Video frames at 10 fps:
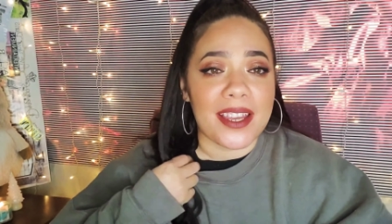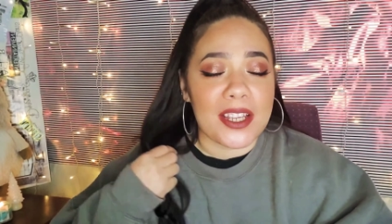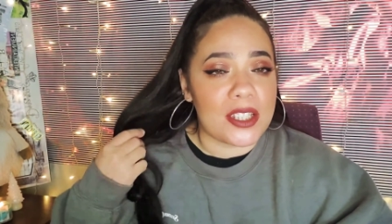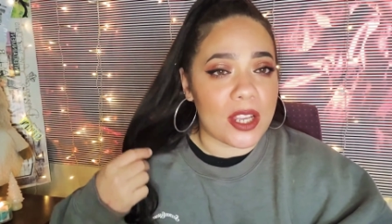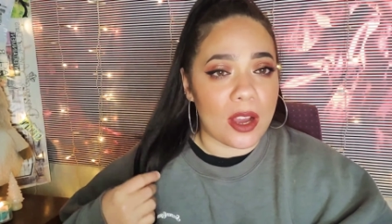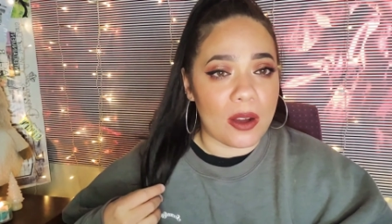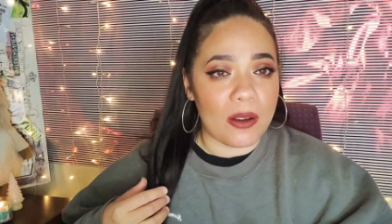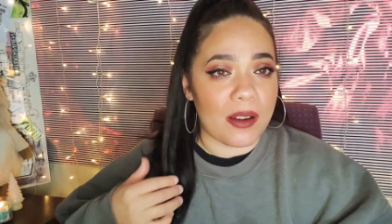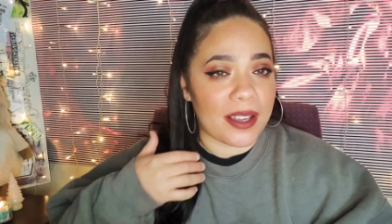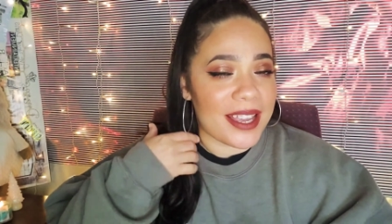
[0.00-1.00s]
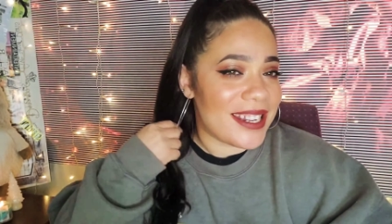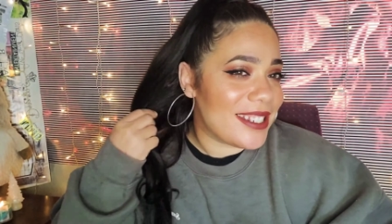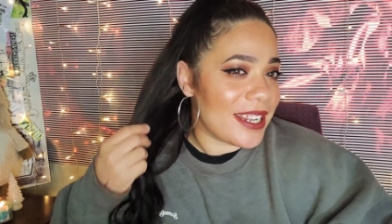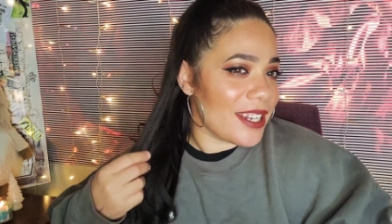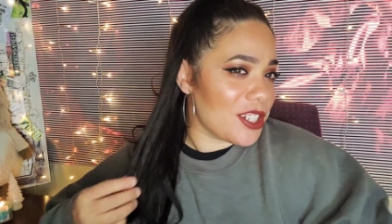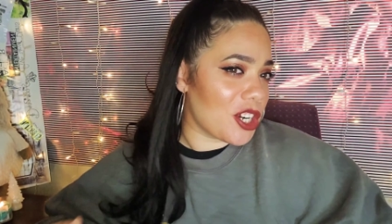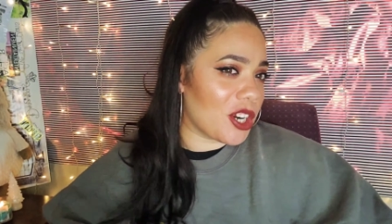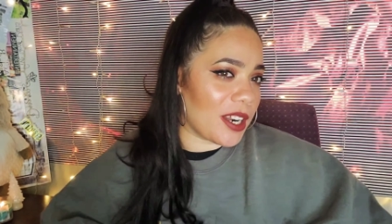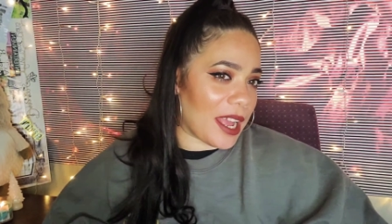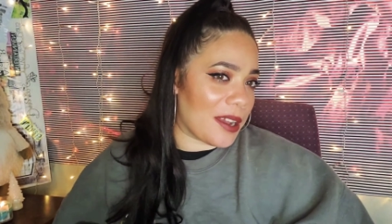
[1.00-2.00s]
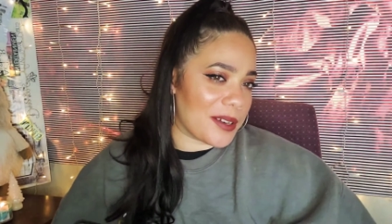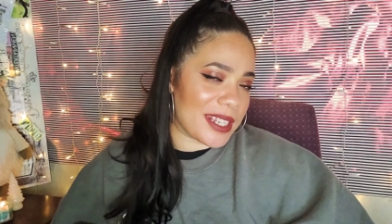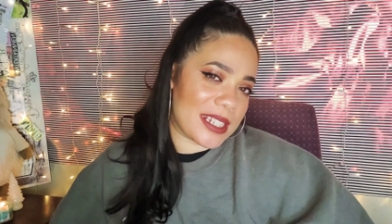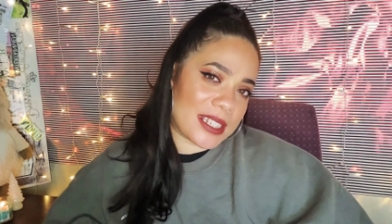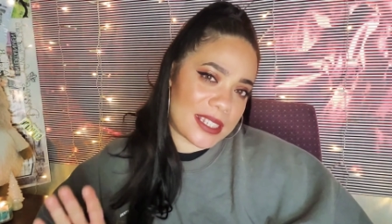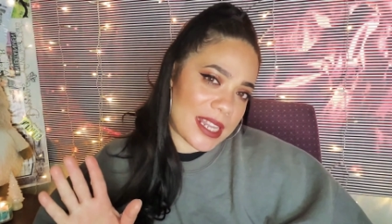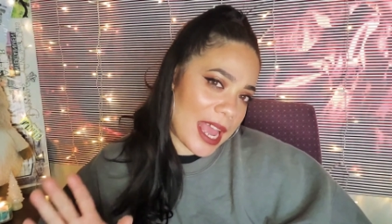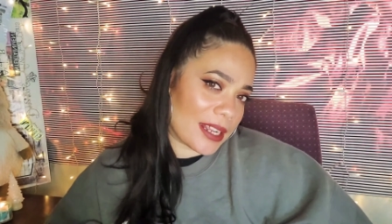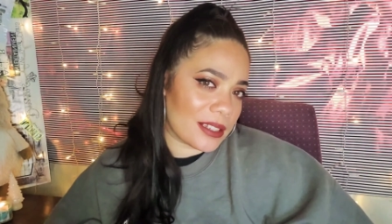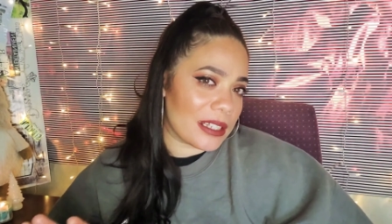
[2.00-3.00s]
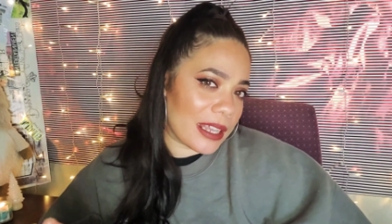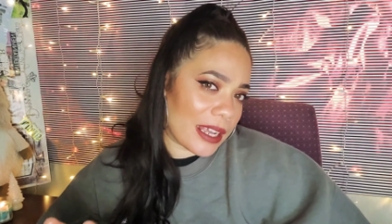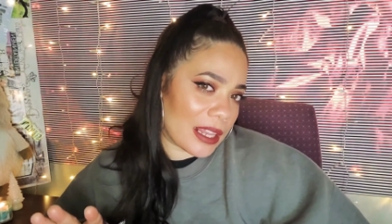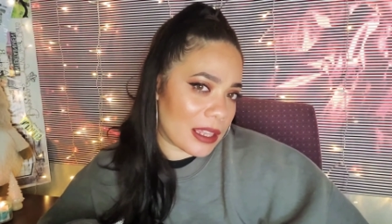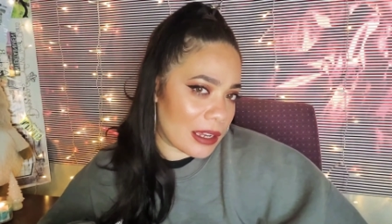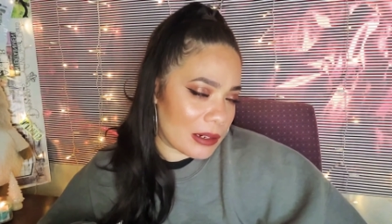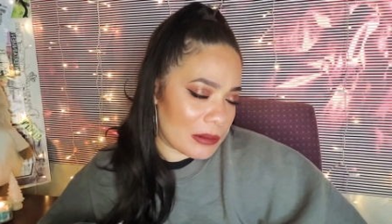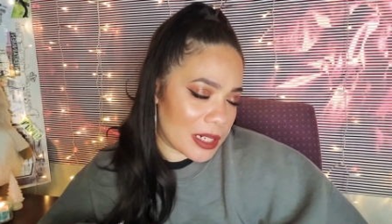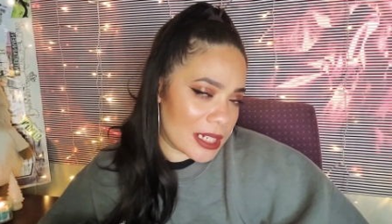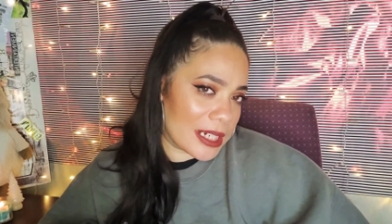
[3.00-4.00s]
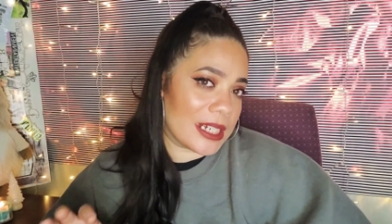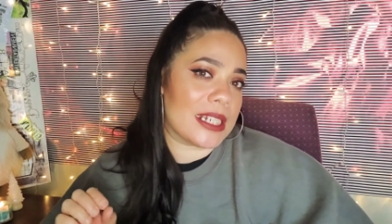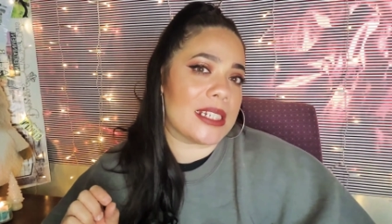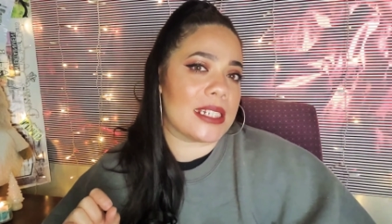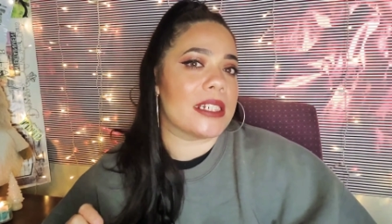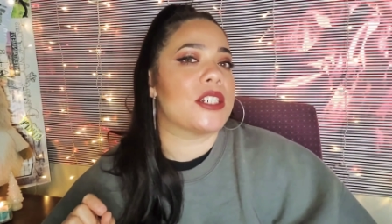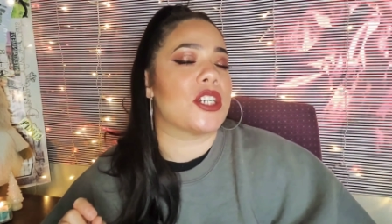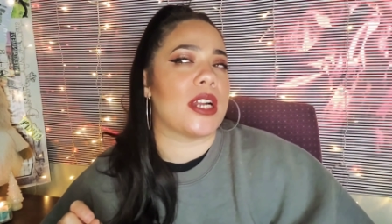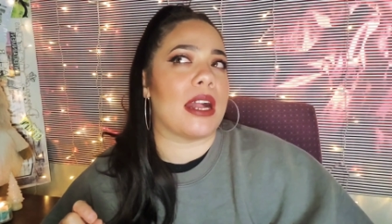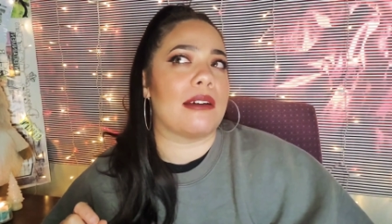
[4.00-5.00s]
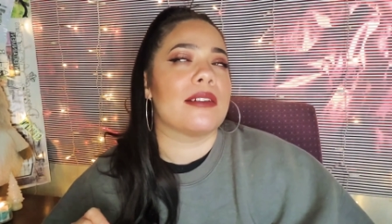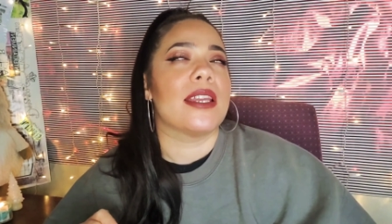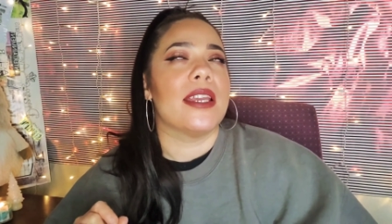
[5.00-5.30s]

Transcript: So it didn't turn out exactly like I thought it would, and it didn't turn out